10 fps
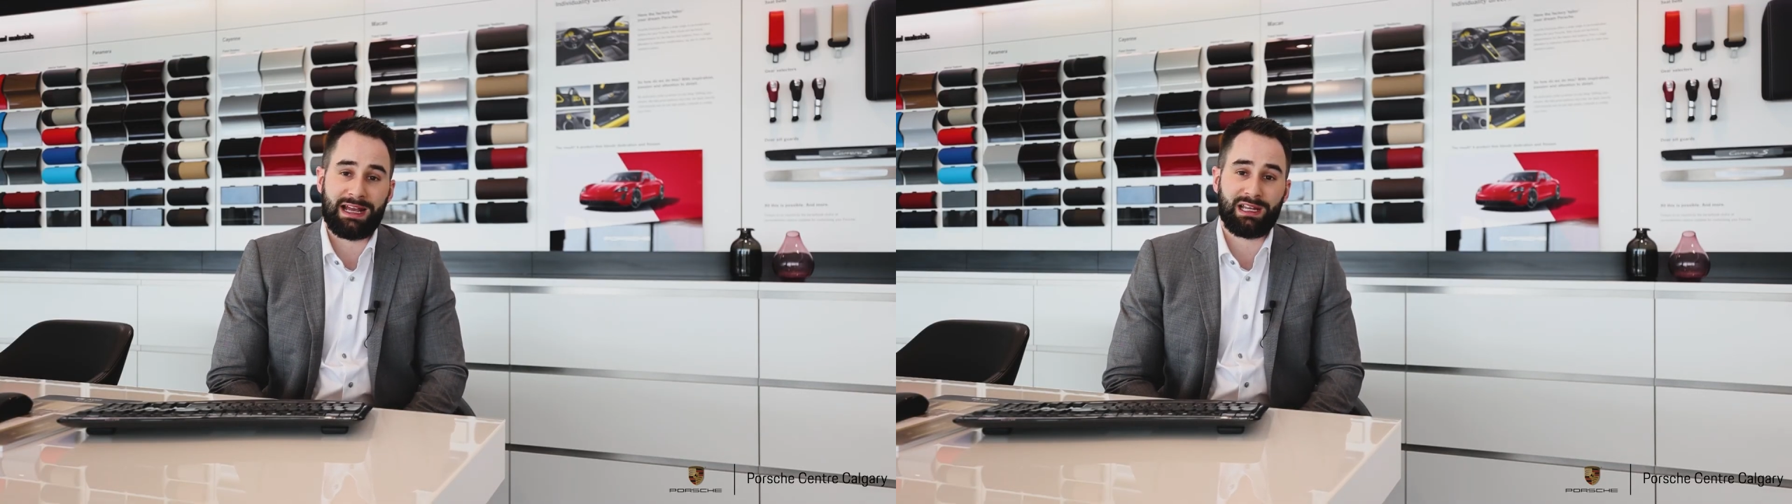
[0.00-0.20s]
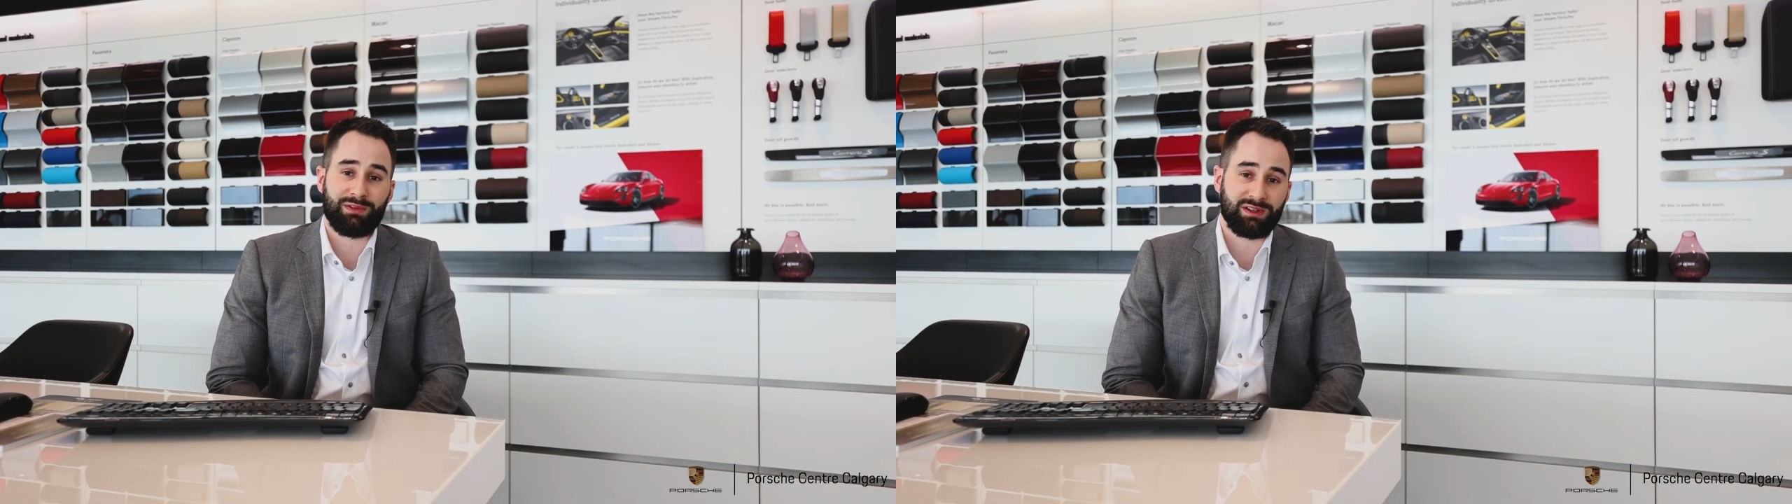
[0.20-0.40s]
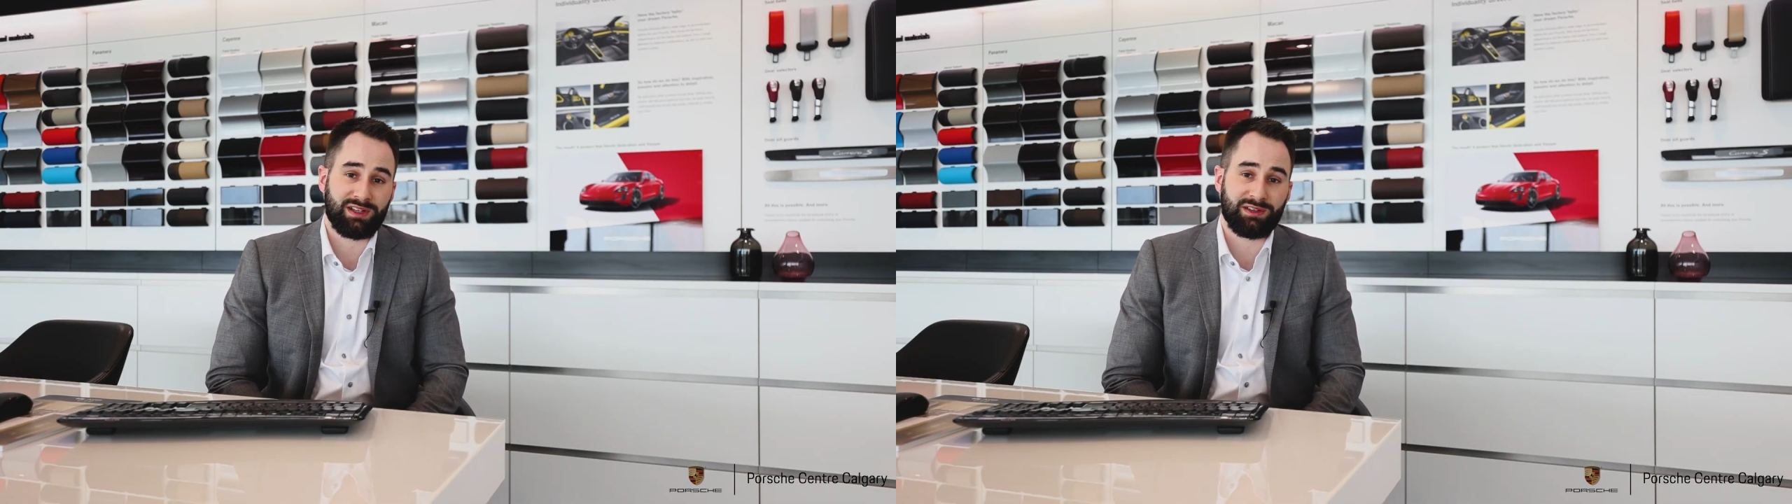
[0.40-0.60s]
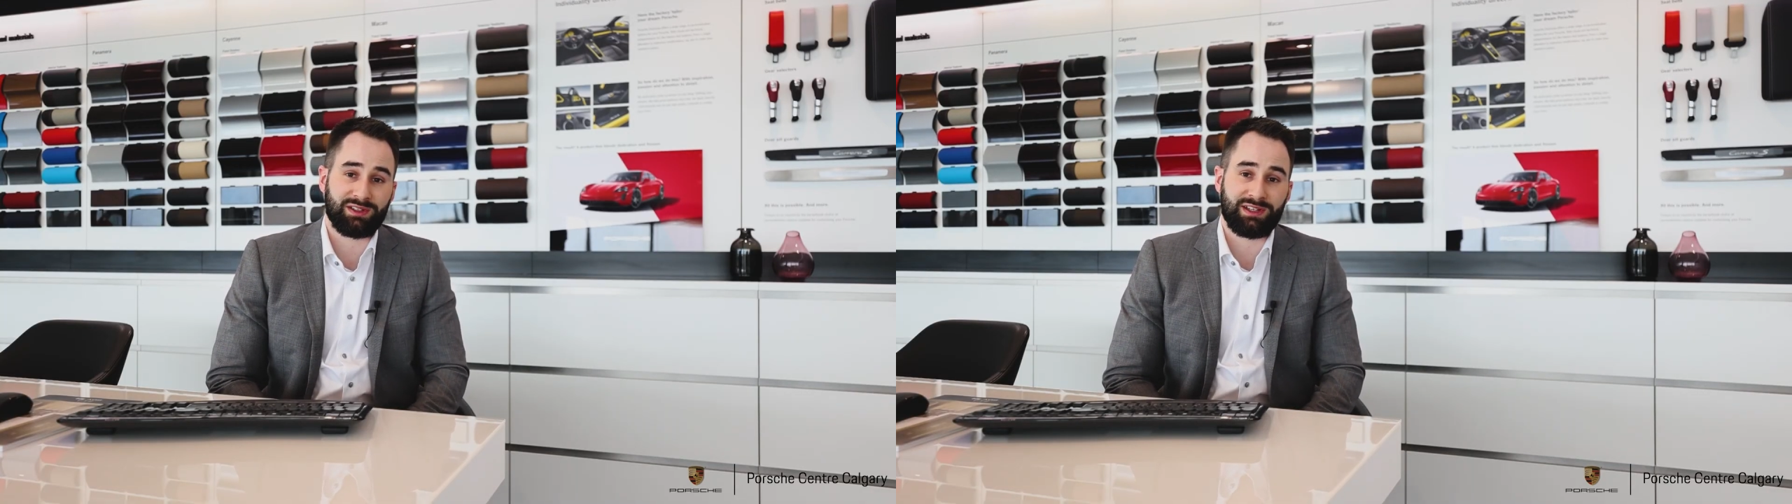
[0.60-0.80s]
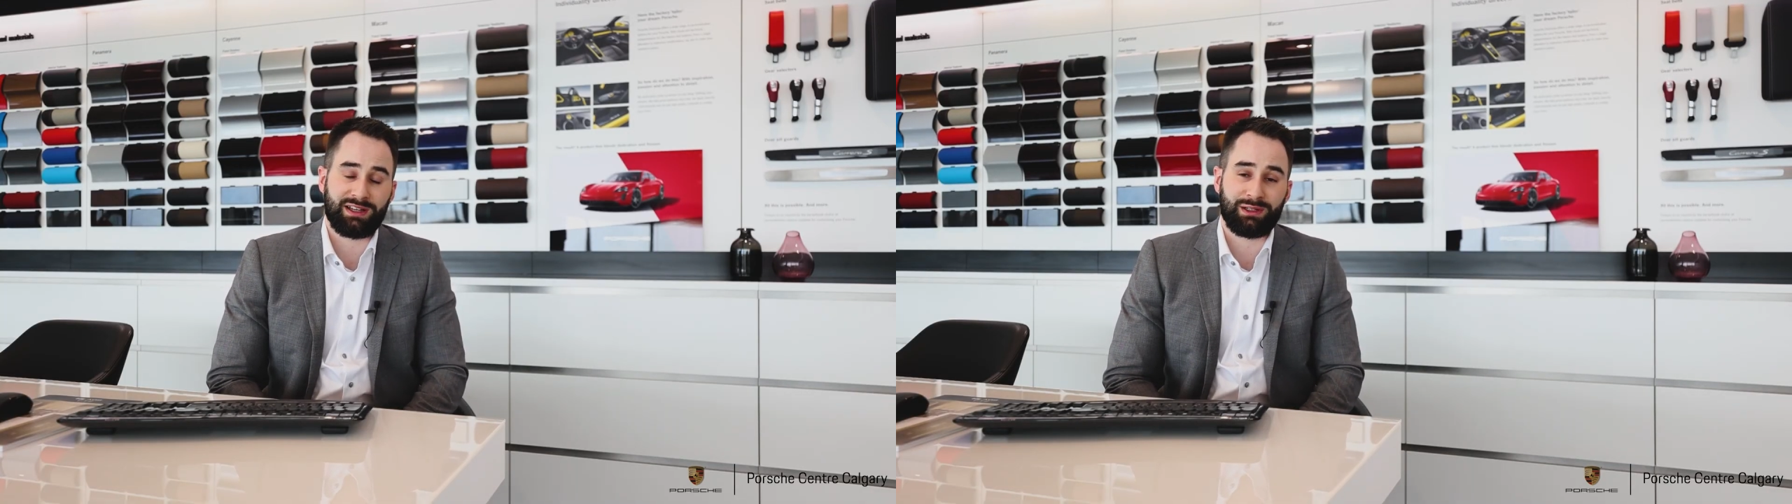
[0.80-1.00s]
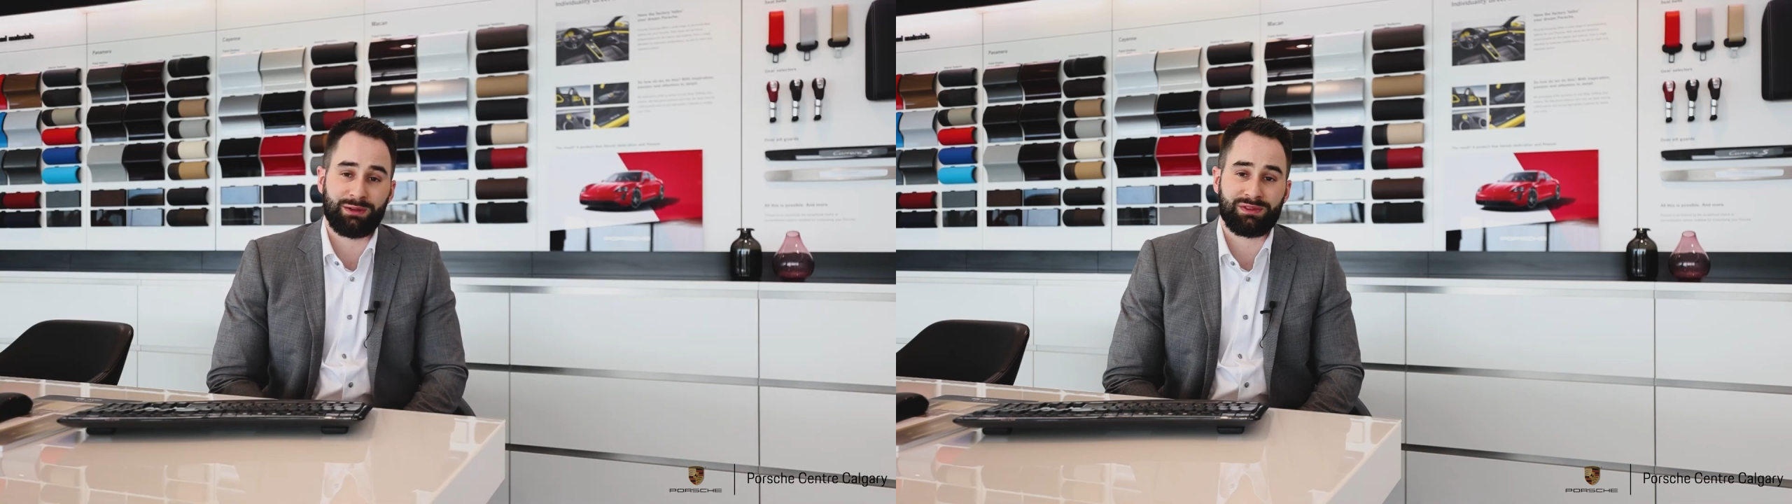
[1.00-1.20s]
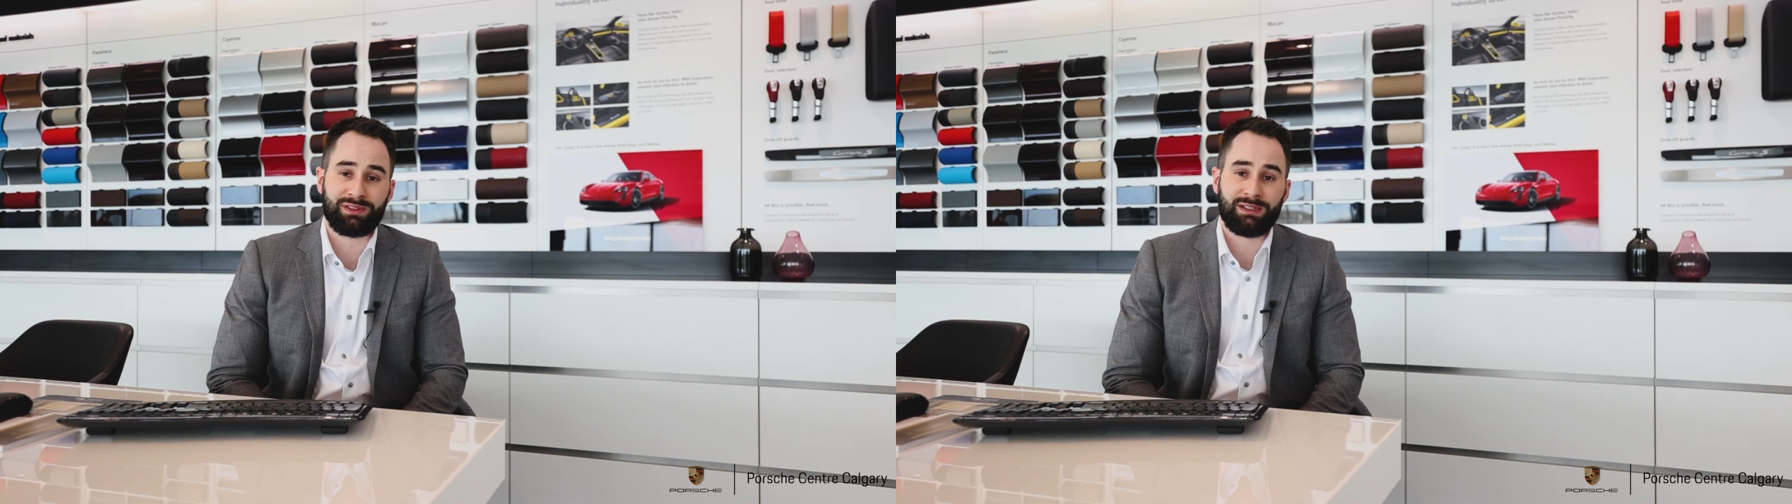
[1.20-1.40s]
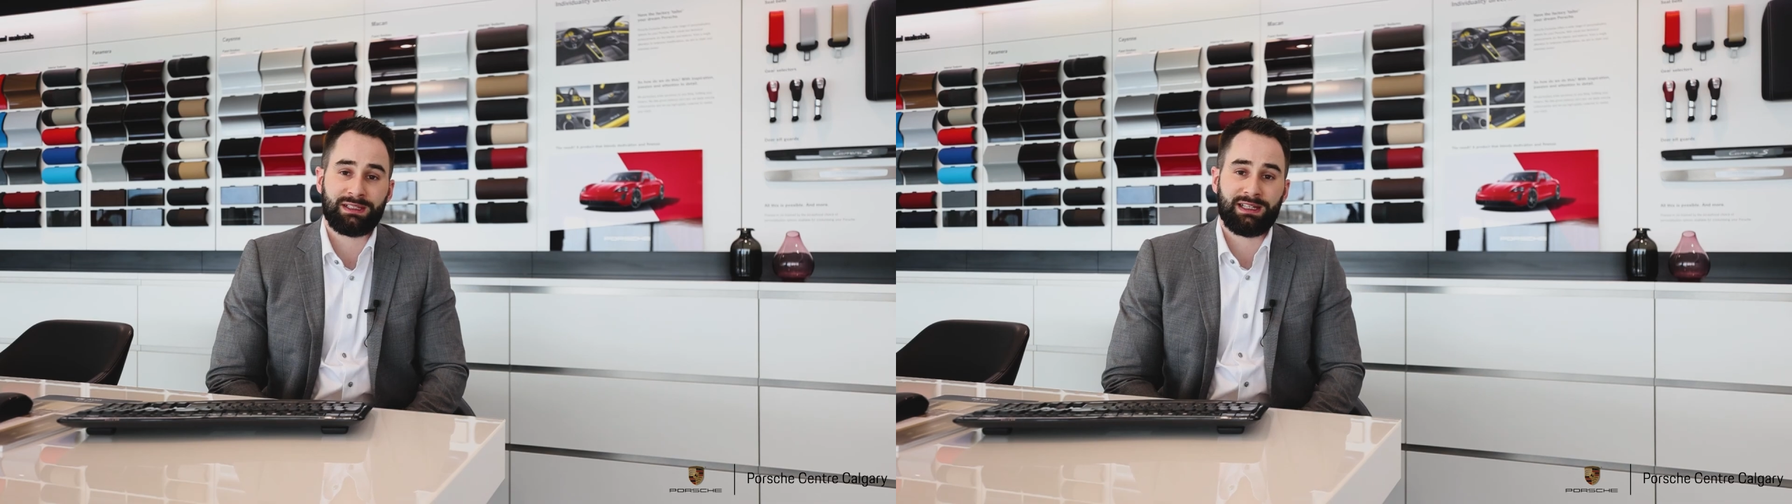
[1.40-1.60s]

any of our sales executives